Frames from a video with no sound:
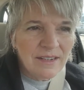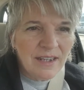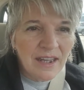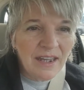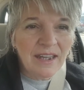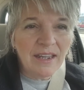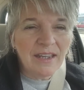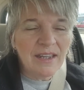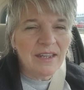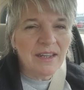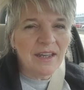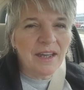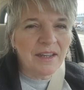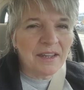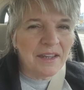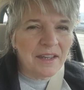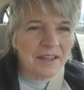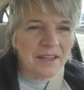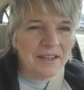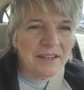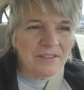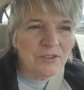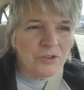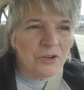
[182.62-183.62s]
take, I
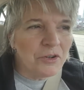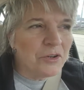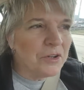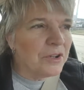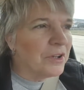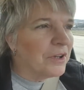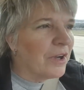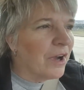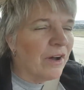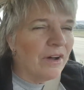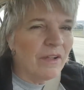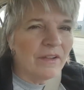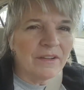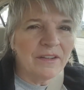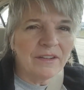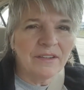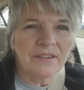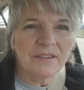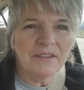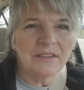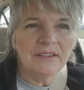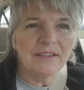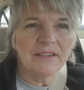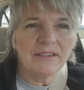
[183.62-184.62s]
guess you could call it.
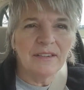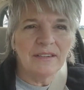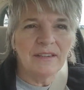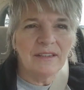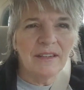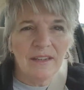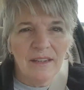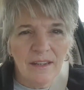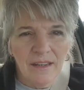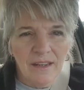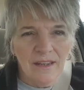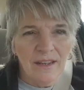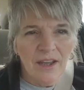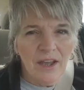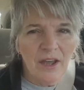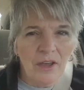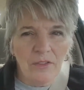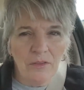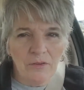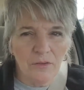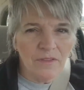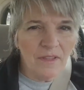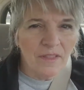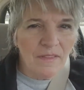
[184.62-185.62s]

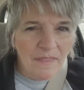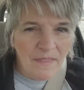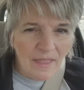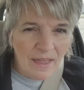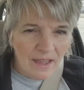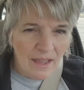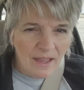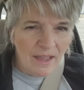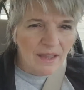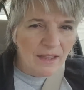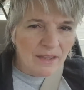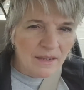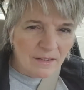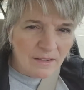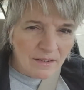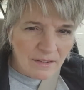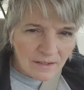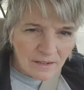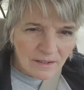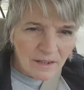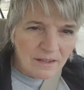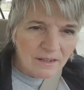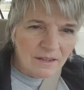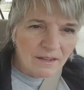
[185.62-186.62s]
Other than that,
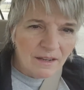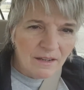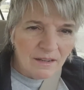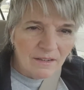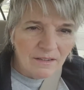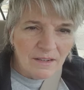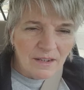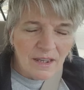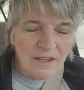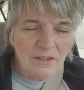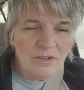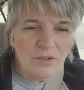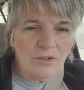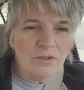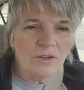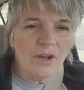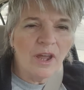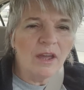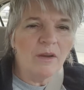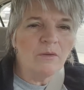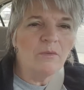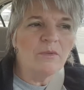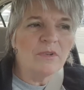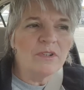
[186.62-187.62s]

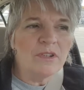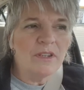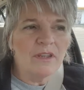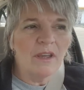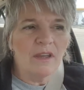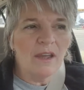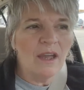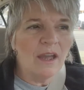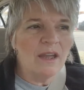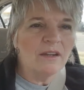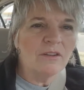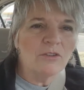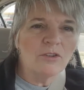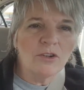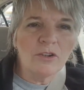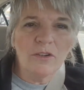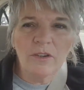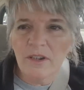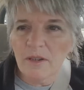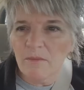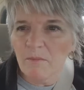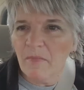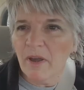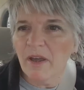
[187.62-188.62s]
yesterday was
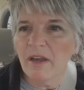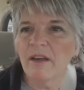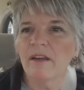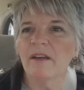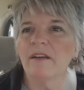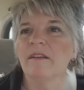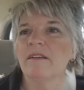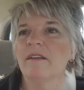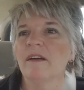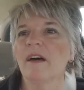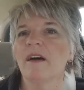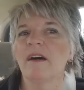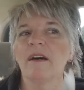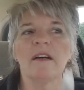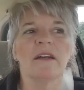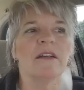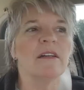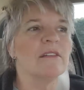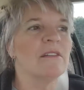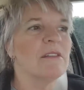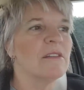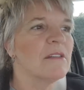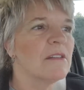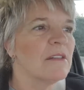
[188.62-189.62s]
actually my
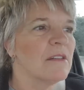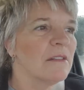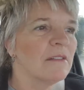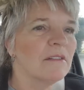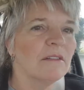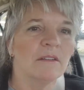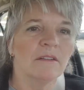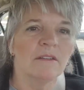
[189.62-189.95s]
highest.